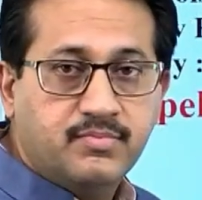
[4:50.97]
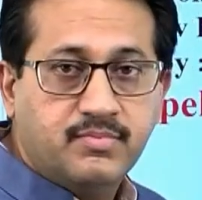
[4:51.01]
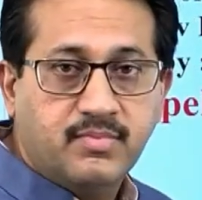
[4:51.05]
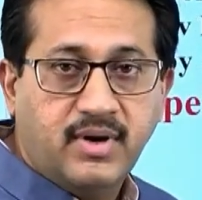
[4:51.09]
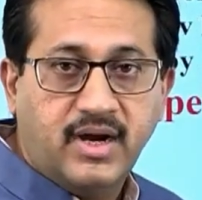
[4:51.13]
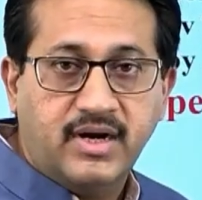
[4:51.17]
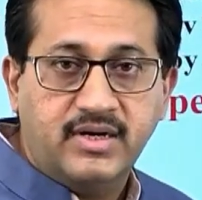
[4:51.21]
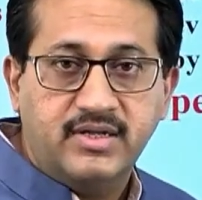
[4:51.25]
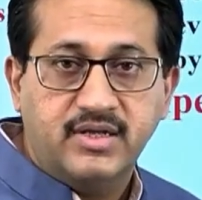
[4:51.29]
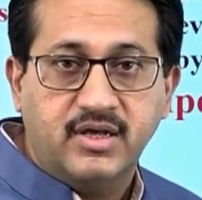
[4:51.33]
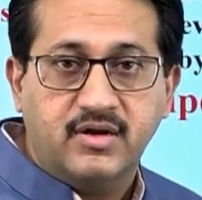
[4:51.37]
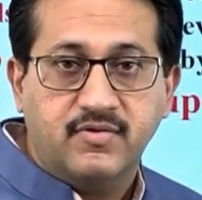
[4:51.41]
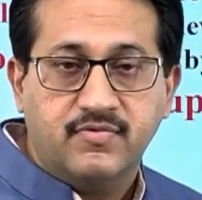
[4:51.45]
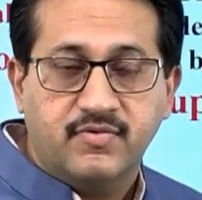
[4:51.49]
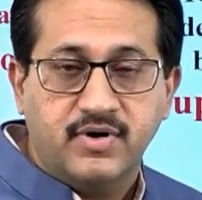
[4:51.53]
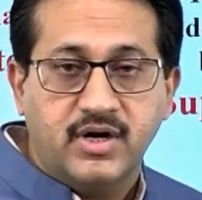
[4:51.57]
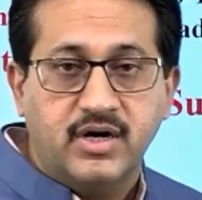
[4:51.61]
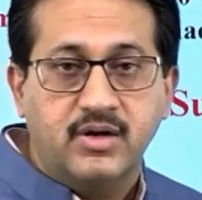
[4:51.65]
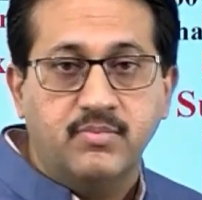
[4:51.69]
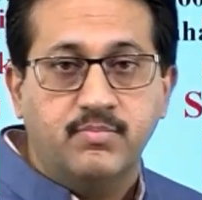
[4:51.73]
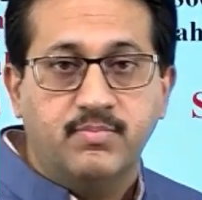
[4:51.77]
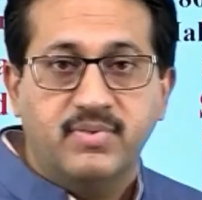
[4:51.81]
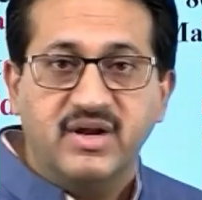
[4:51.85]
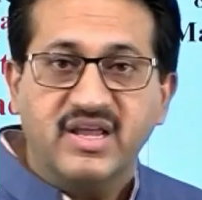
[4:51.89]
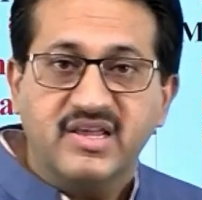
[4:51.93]
My dear
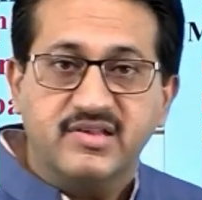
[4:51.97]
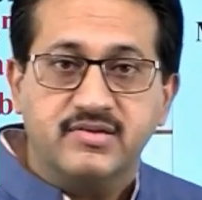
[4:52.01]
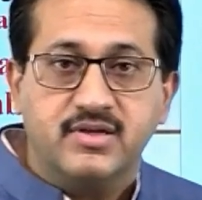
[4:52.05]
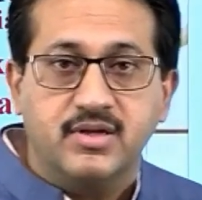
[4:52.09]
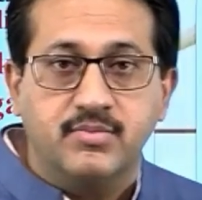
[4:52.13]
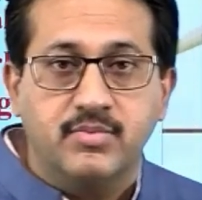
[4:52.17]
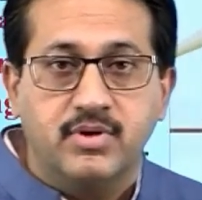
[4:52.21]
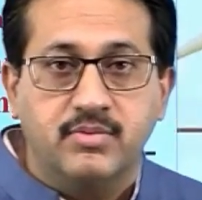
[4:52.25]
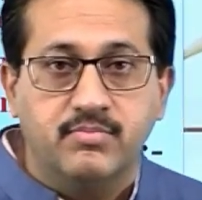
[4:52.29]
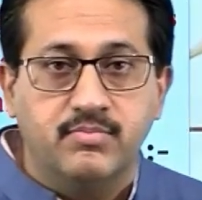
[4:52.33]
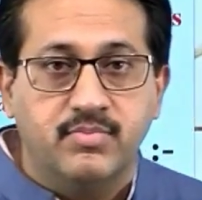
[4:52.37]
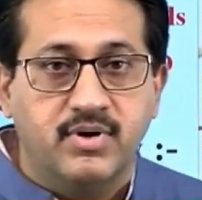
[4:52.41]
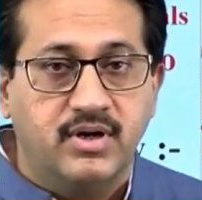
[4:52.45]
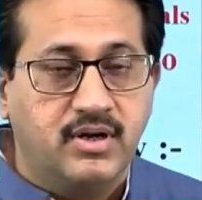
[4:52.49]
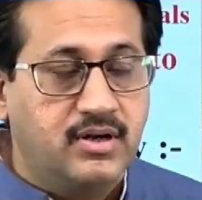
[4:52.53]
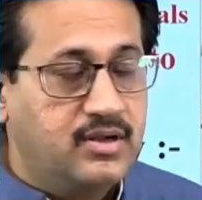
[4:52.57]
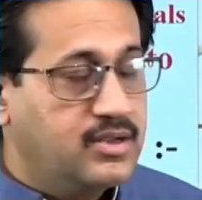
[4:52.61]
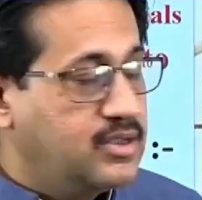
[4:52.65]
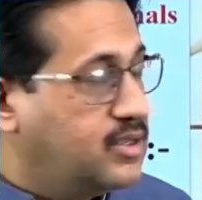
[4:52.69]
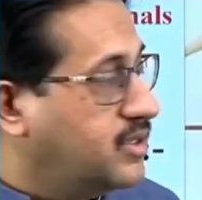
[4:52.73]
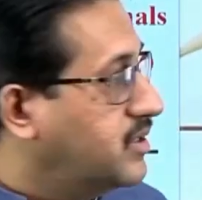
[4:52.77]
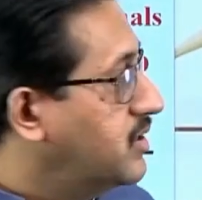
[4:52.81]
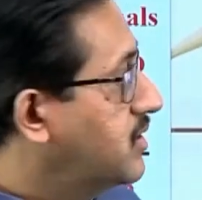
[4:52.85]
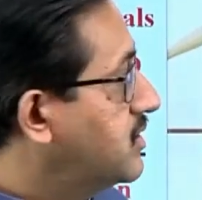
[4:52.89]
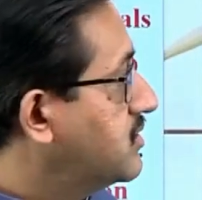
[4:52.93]
friend, please
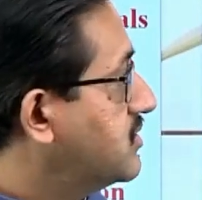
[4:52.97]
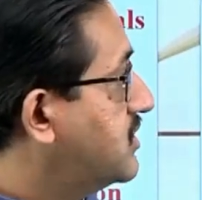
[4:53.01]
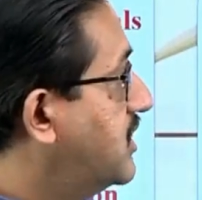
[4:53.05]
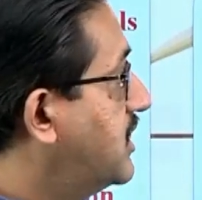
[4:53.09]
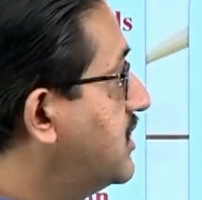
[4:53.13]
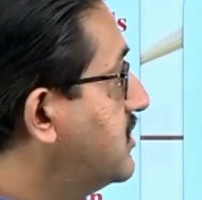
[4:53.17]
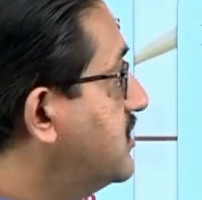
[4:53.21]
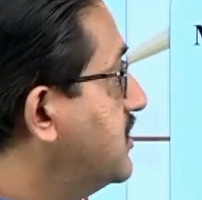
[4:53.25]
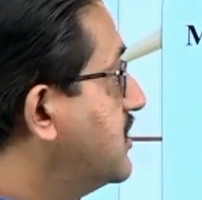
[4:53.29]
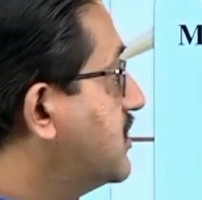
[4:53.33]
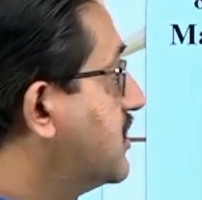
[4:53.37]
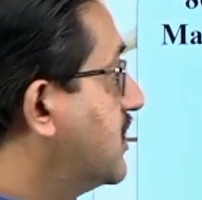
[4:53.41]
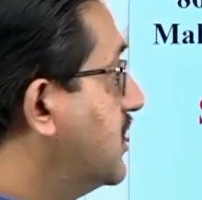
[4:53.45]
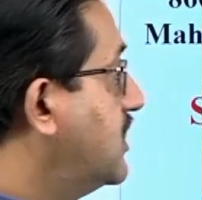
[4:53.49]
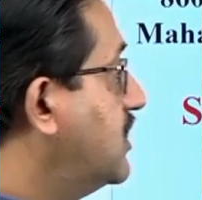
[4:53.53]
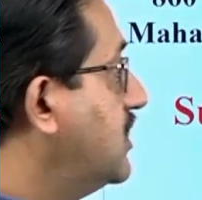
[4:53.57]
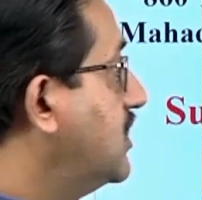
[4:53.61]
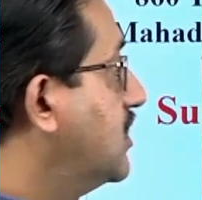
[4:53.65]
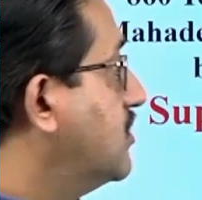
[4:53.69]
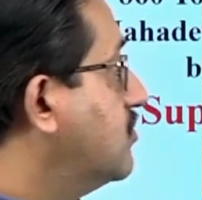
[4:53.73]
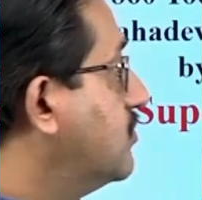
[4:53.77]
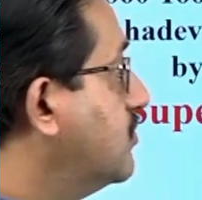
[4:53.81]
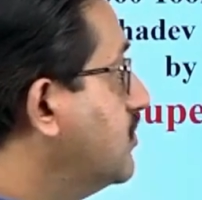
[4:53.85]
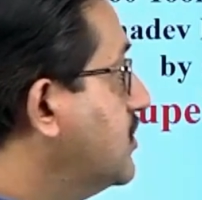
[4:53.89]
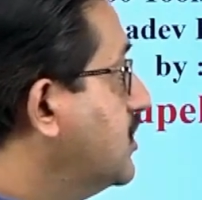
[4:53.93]
remember that the
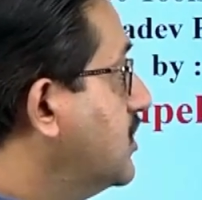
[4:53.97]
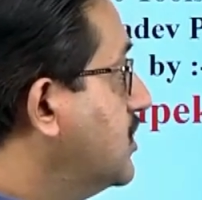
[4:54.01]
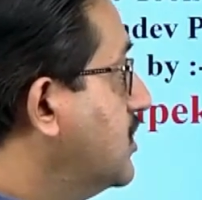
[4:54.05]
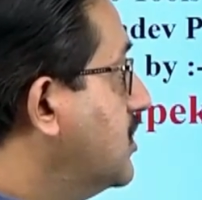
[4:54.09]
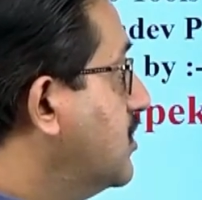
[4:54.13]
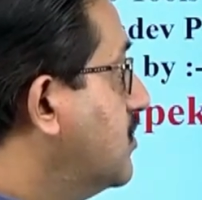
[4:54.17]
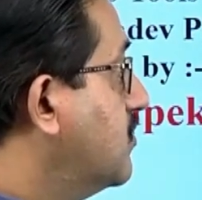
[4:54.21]
cranium